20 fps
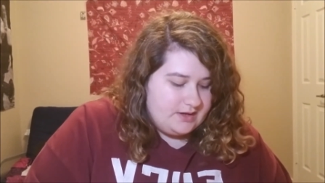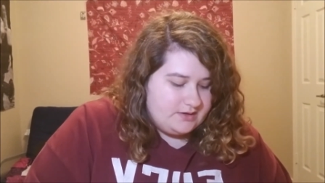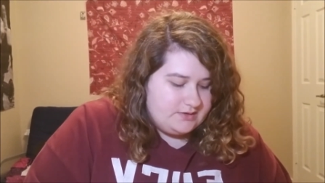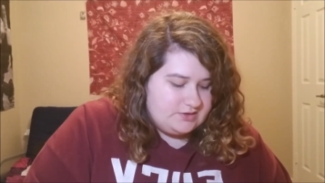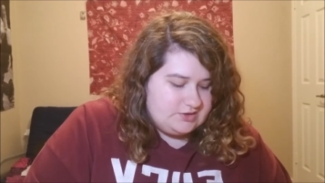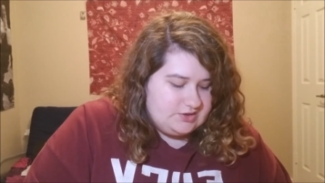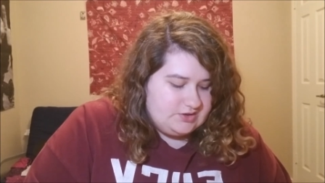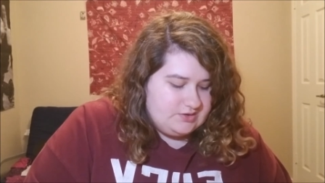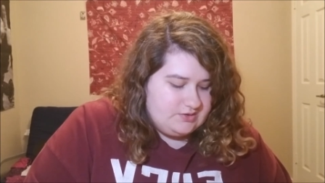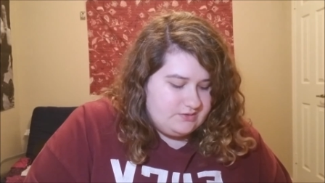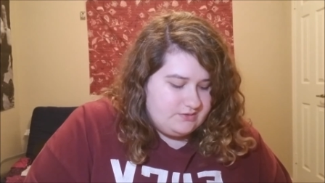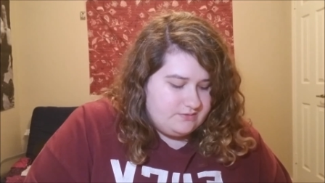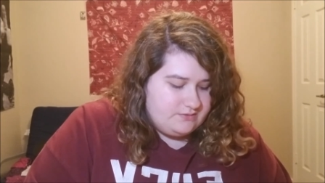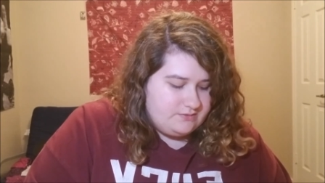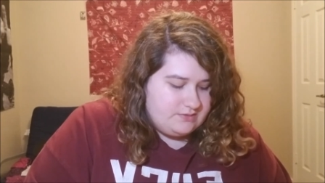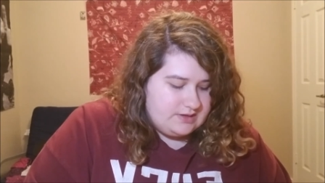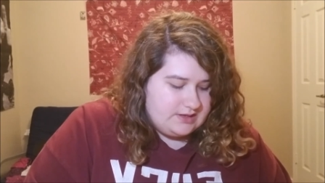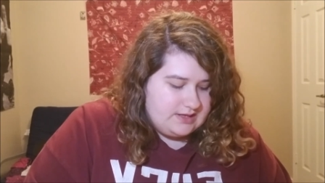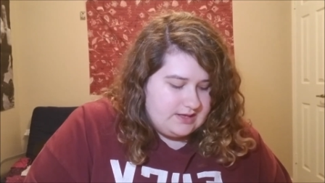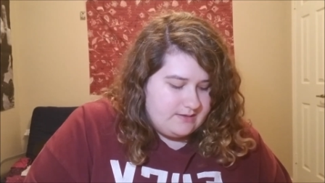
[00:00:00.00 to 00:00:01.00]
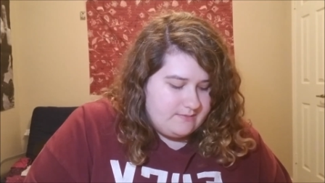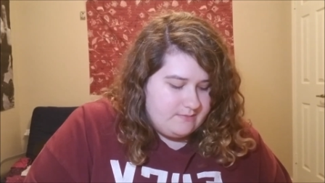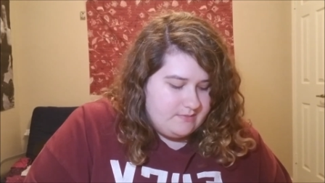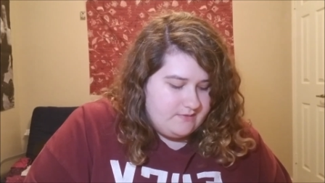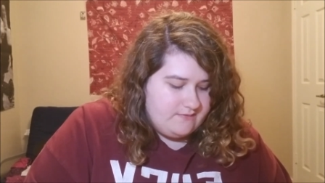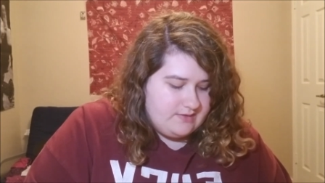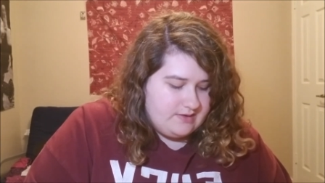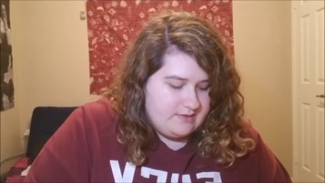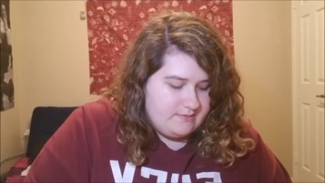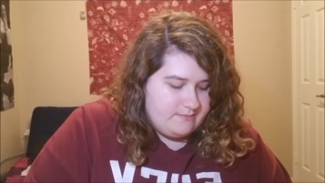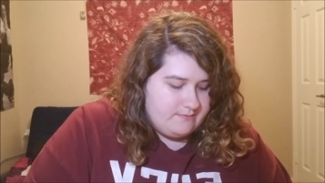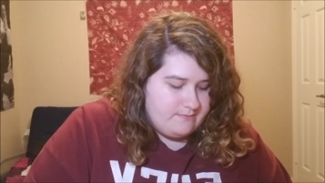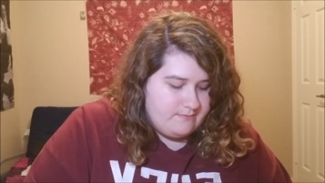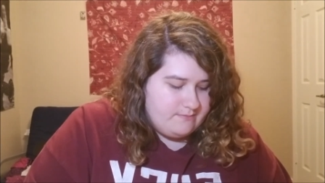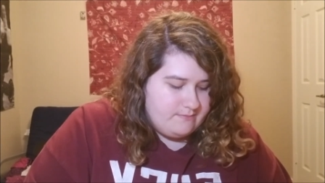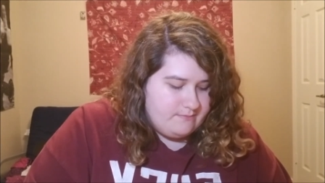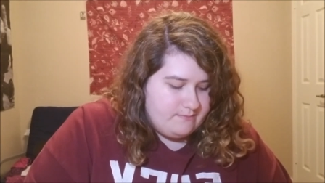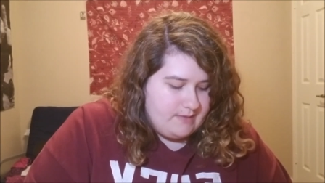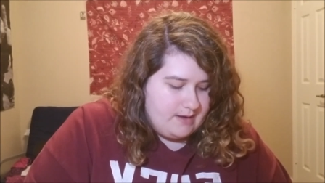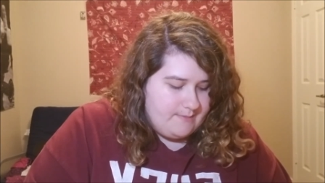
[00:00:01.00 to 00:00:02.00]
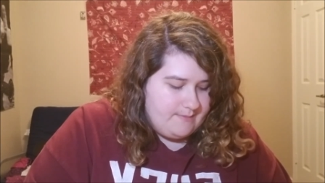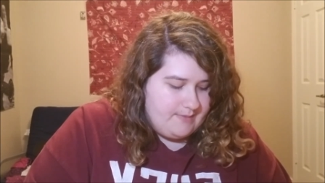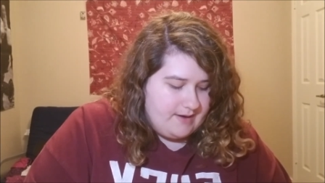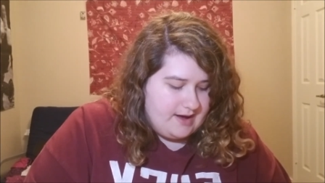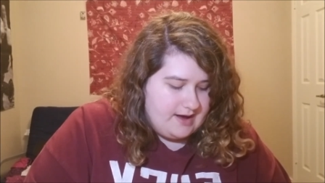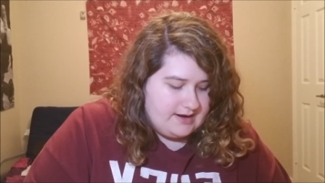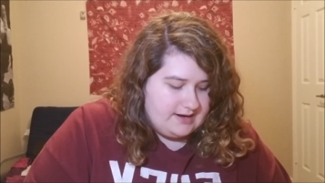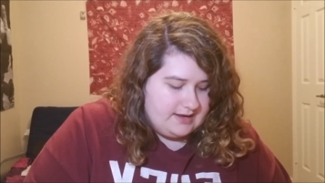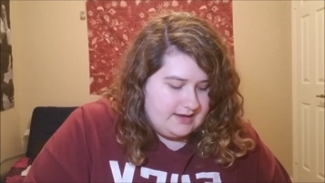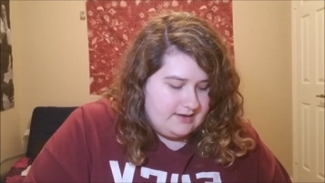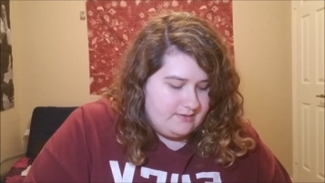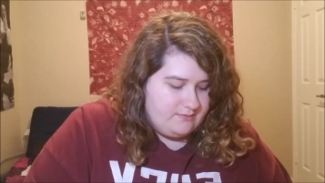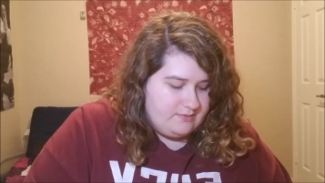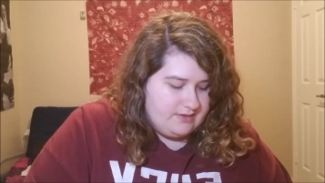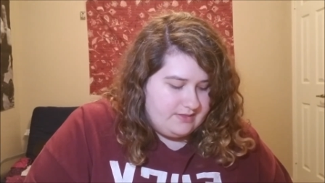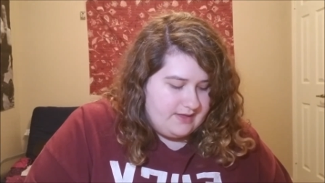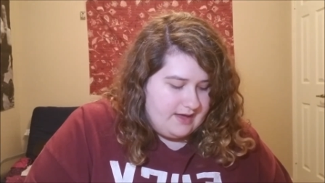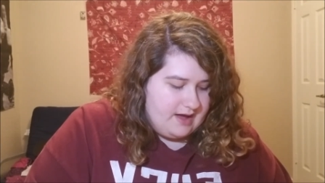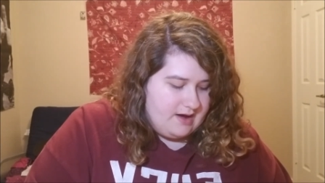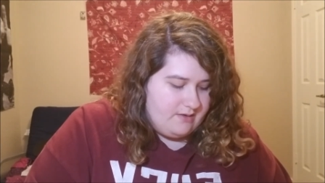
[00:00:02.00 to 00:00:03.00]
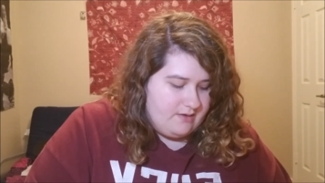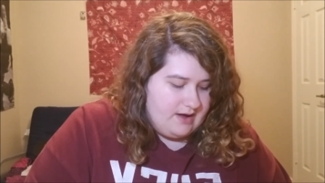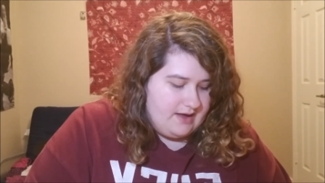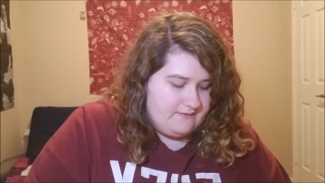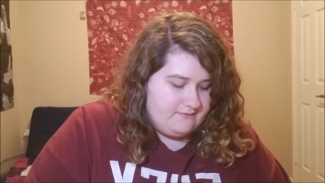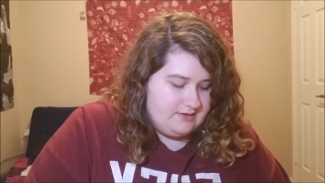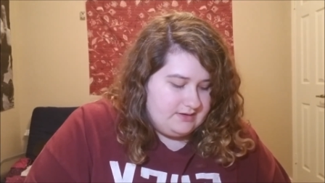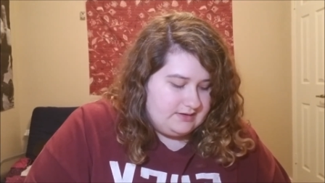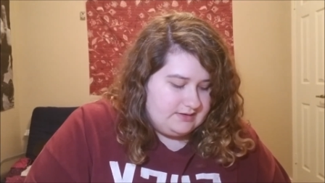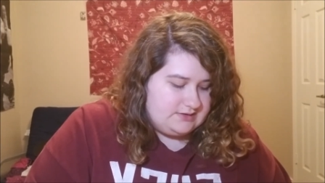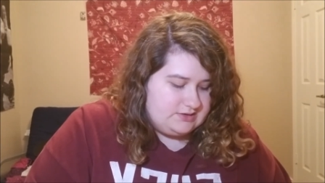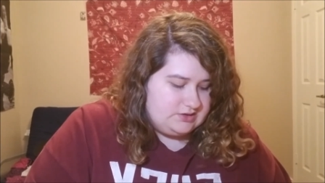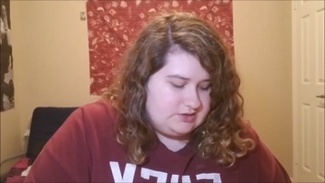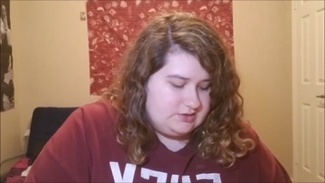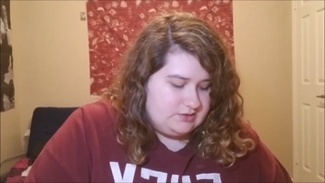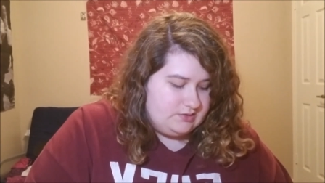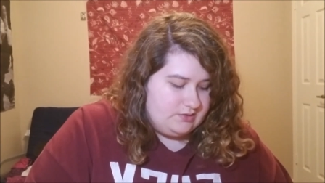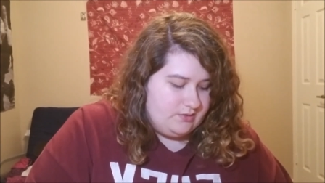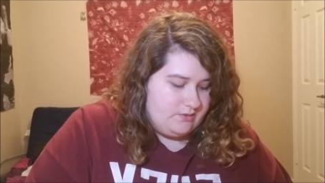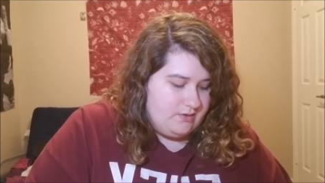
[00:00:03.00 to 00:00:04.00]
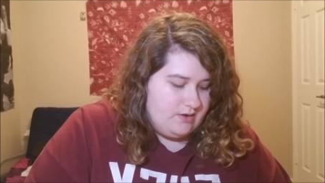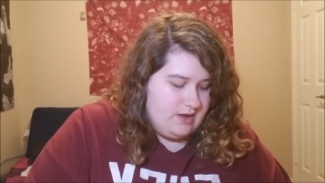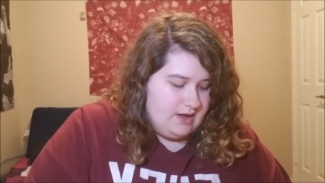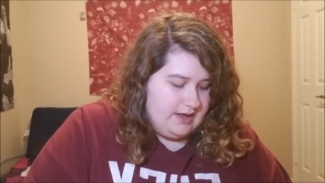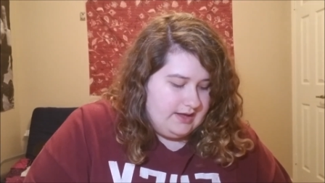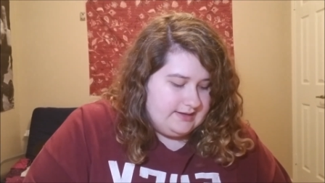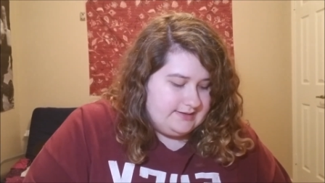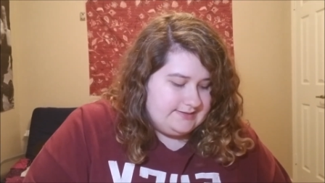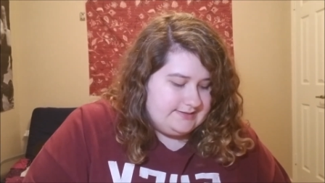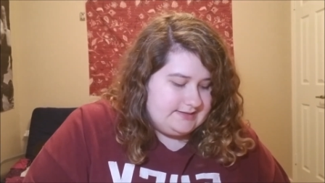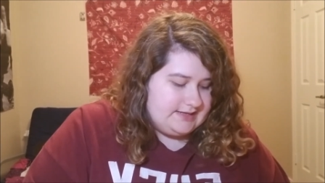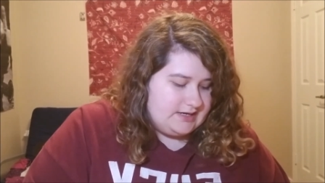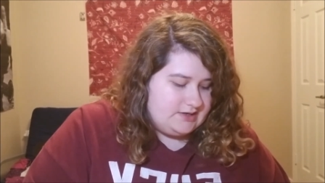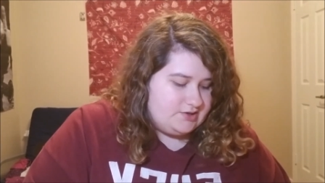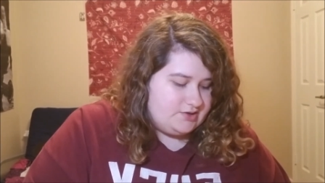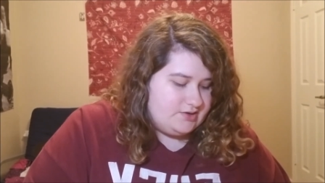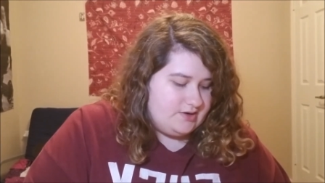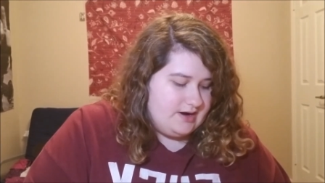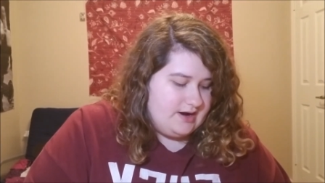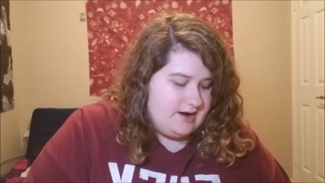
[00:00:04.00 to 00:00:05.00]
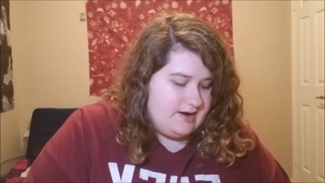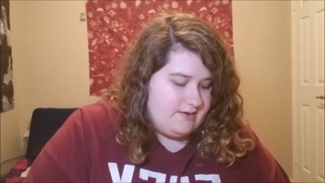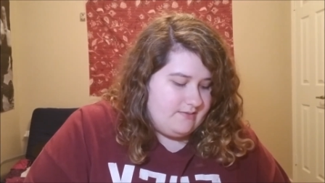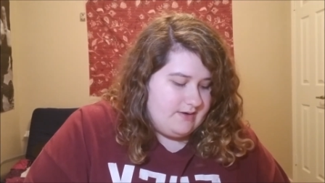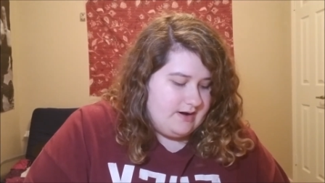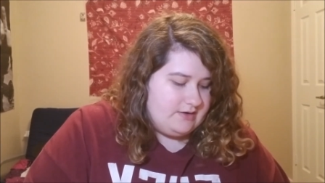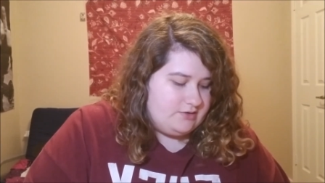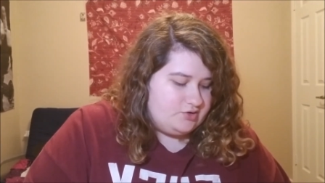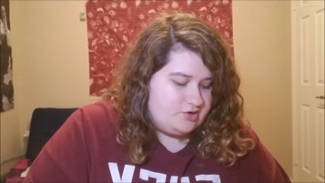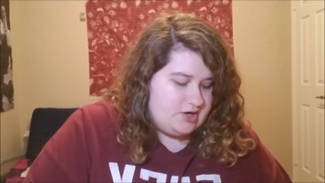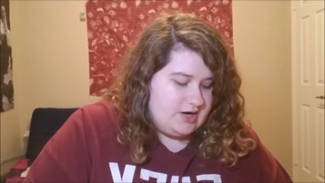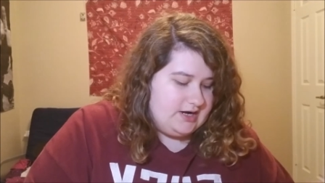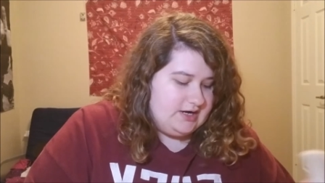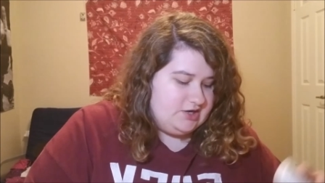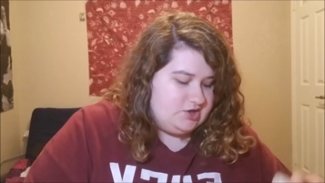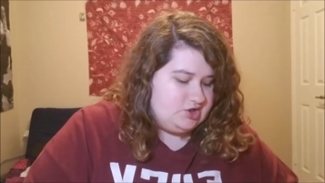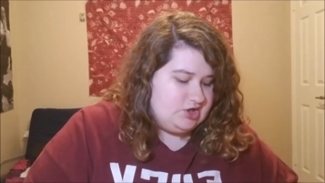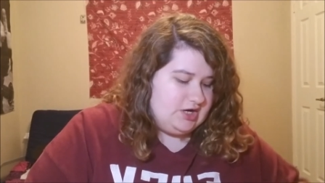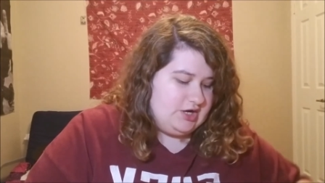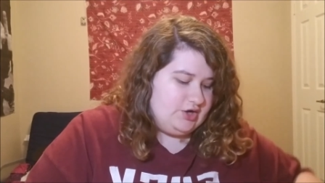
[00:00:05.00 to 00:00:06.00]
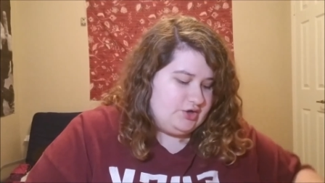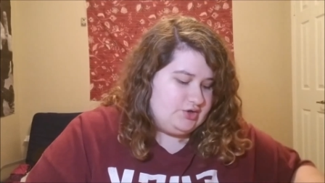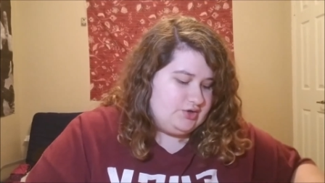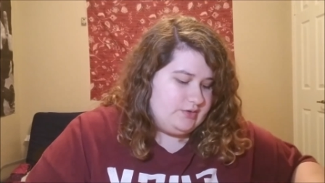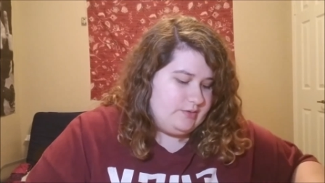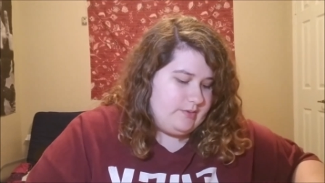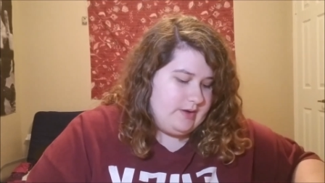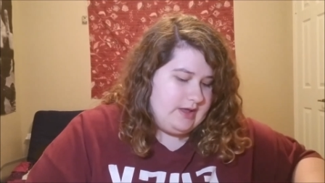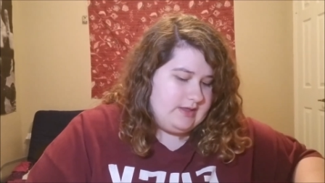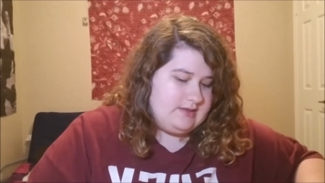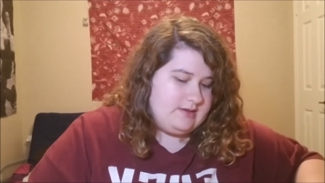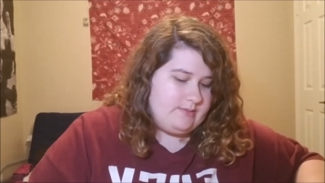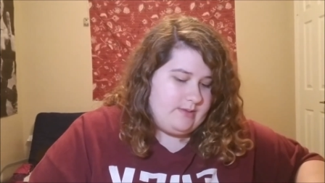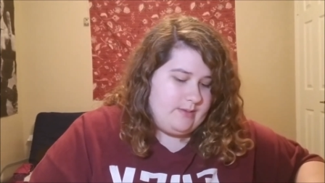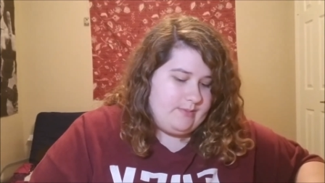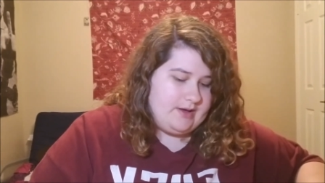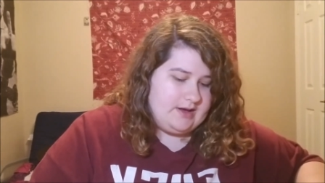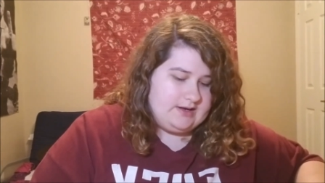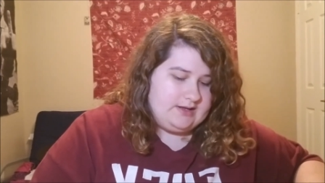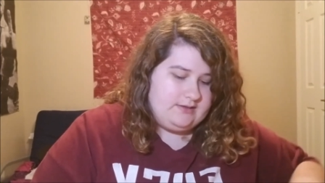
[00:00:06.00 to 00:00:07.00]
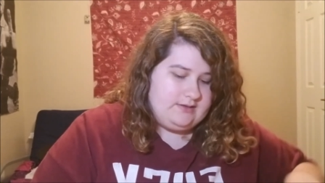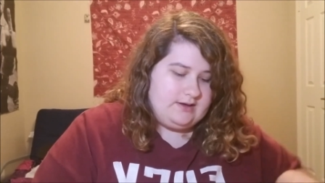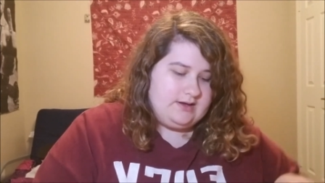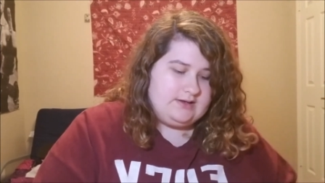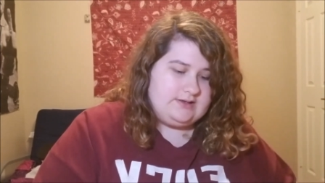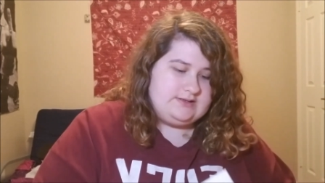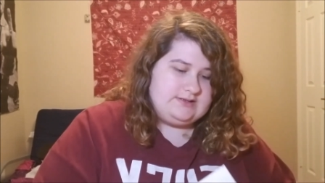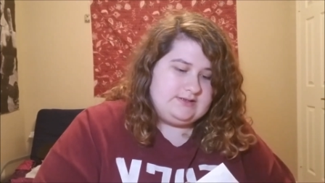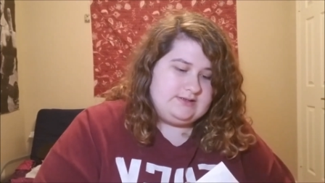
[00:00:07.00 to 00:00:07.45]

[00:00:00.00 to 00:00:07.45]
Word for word: to get moving my body without having to center it around trying to change the way that my body looks.